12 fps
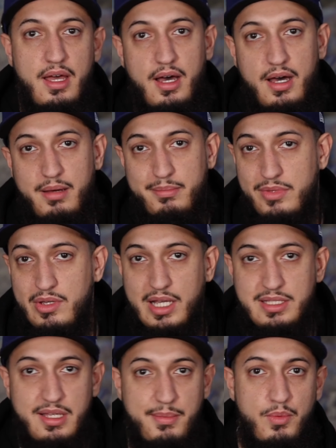You
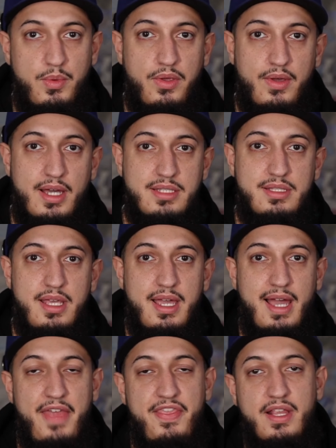guys tell me what you guys
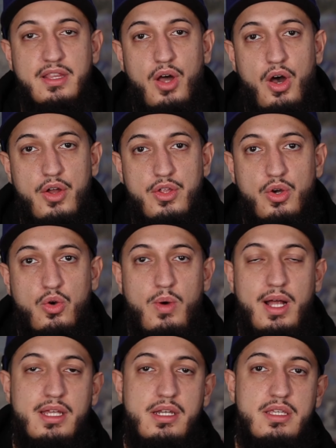think. I think the audio
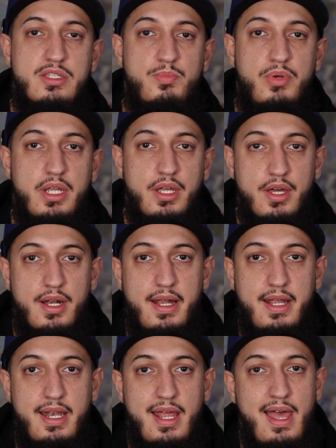quality is pretty good
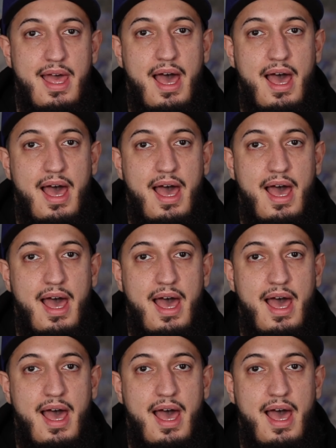on it.